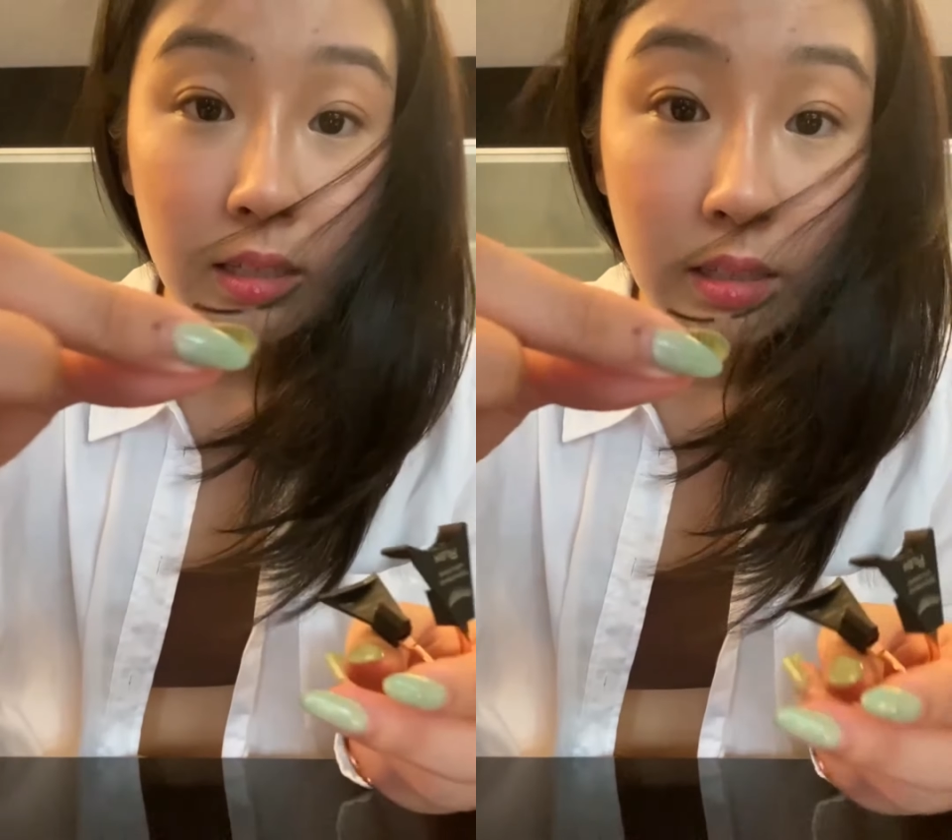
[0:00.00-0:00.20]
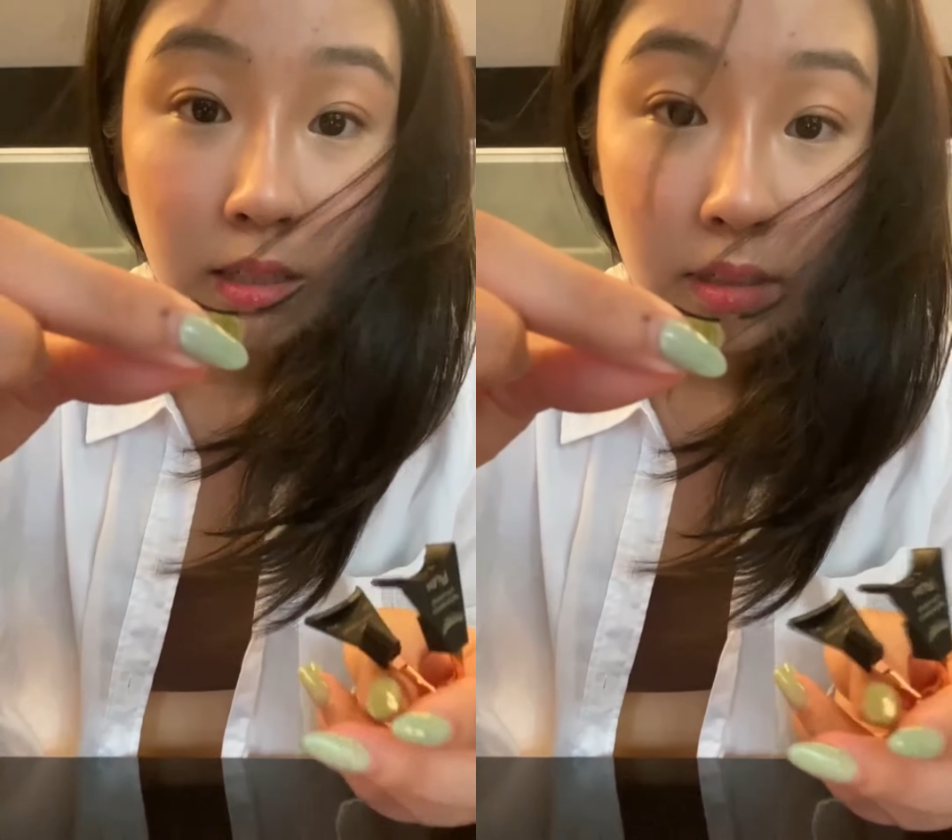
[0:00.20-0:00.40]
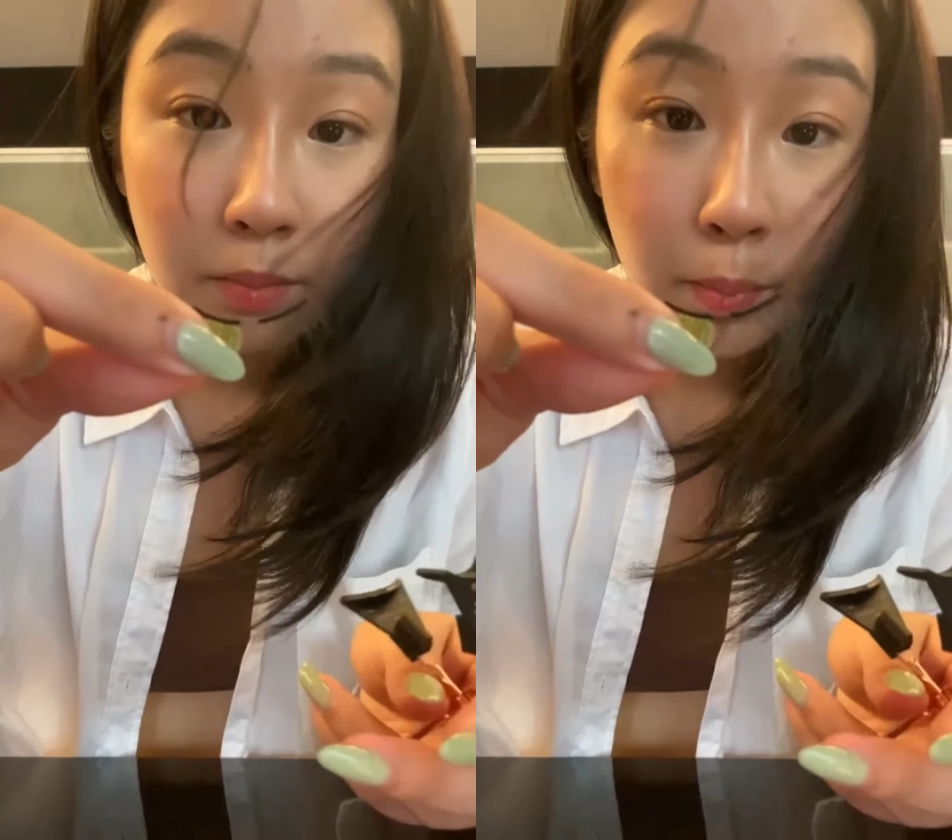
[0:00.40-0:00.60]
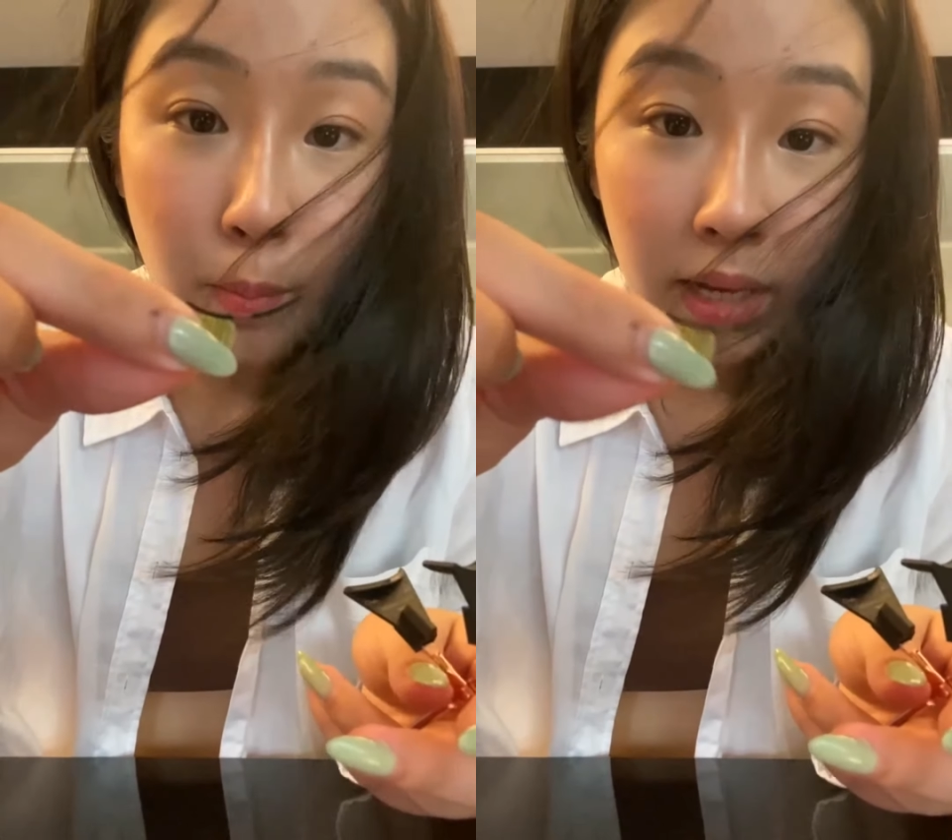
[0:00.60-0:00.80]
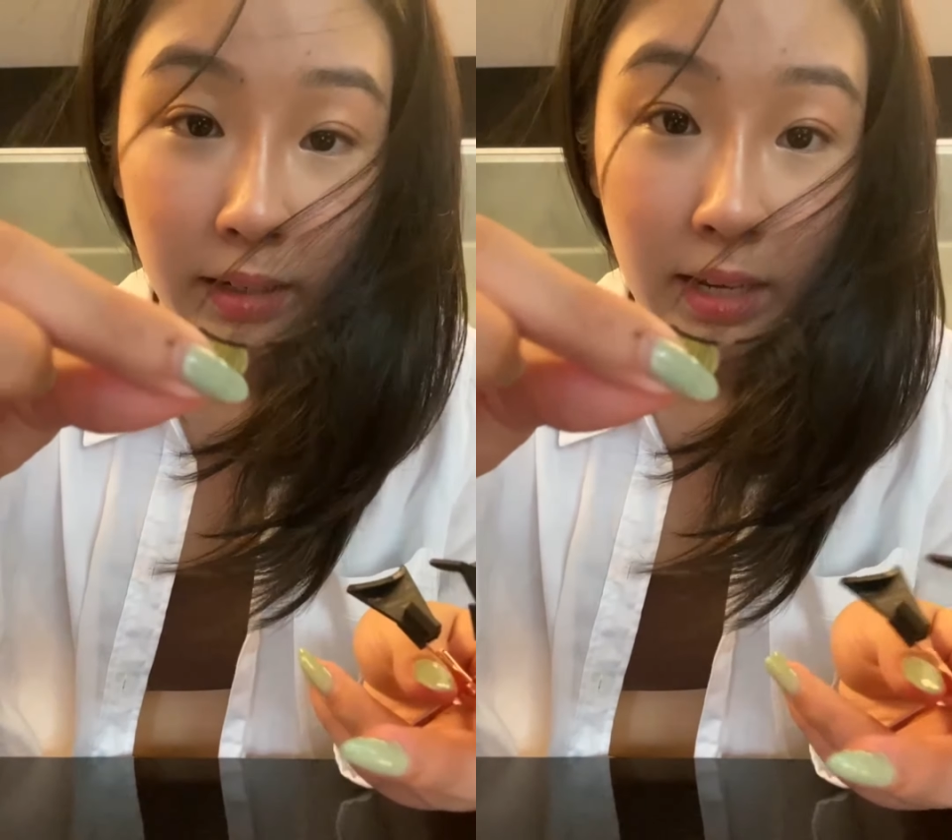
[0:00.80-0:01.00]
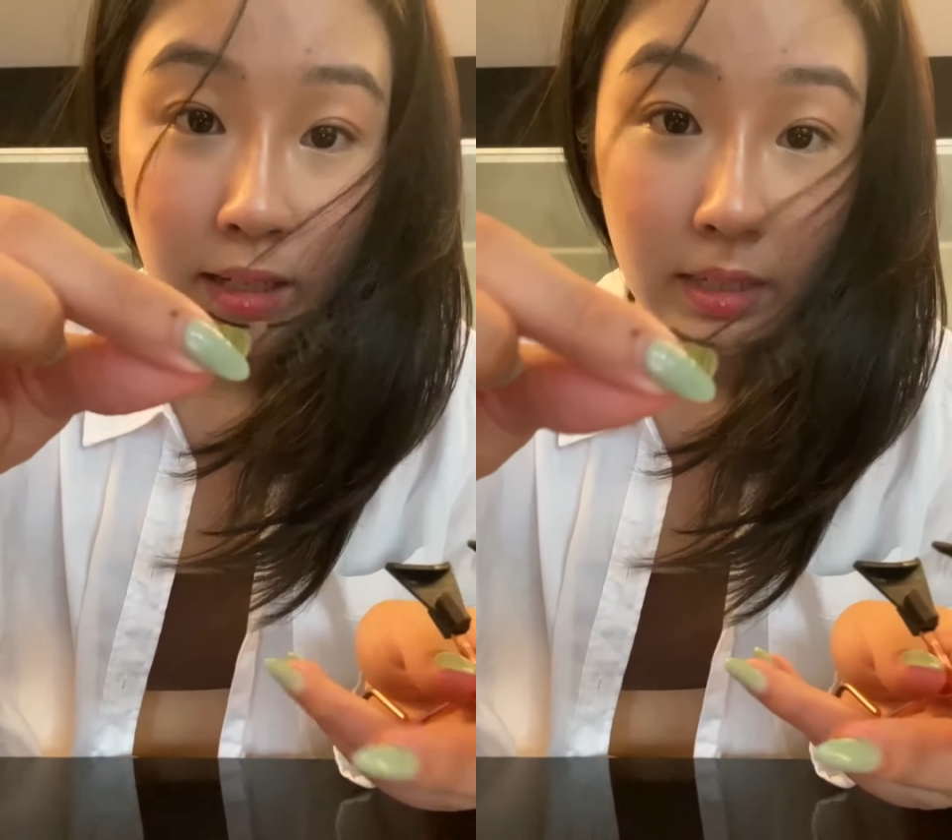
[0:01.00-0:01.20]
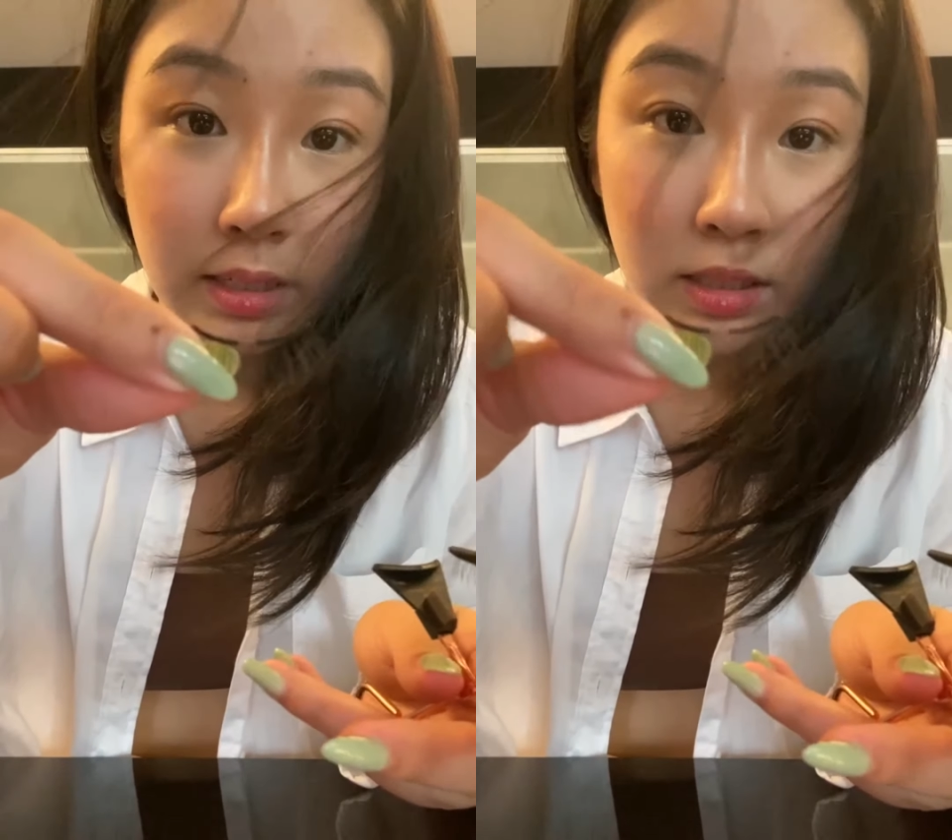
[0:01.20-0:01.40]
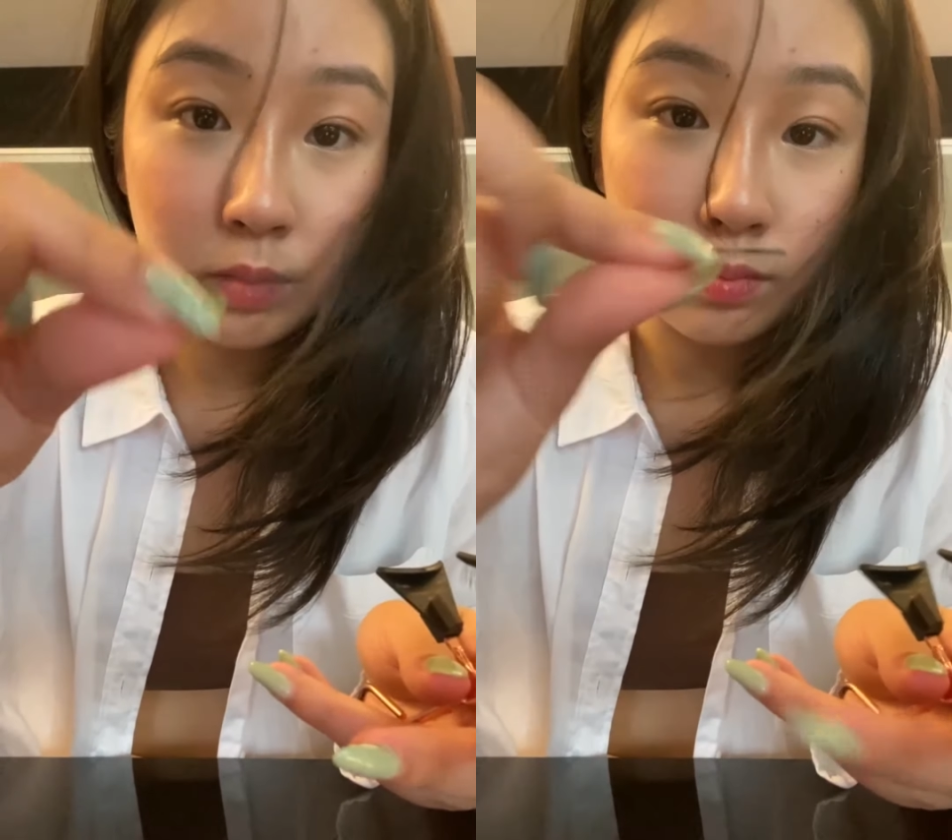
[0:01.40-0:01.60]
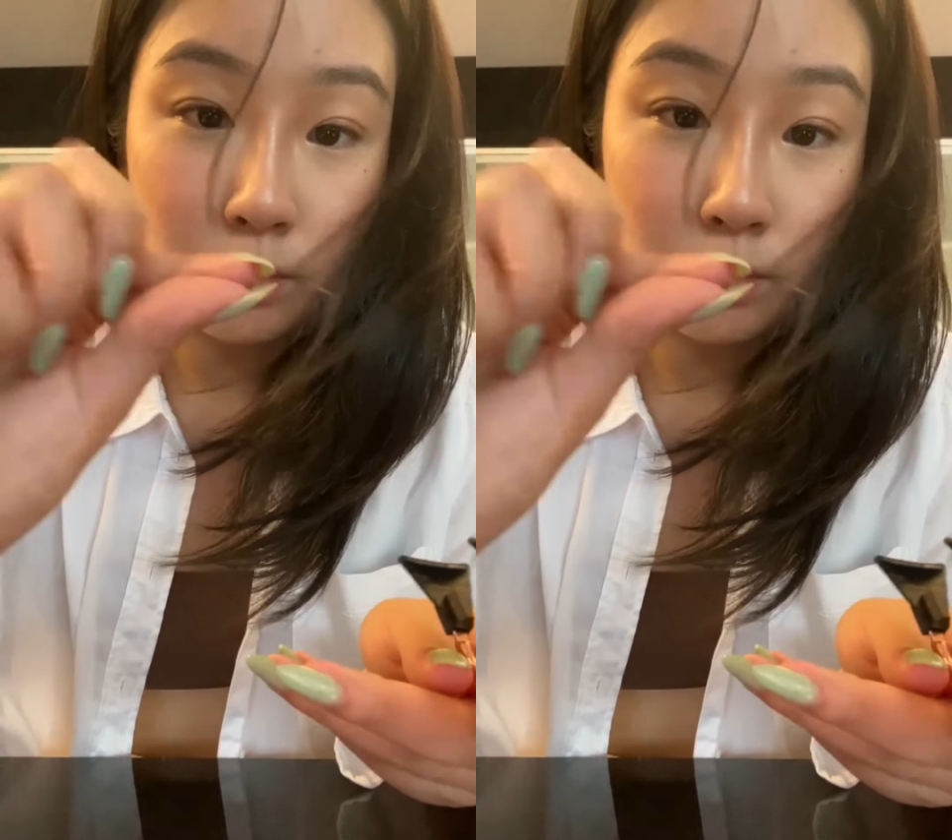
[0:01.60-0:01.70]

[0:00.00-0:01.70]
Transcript: the magnet is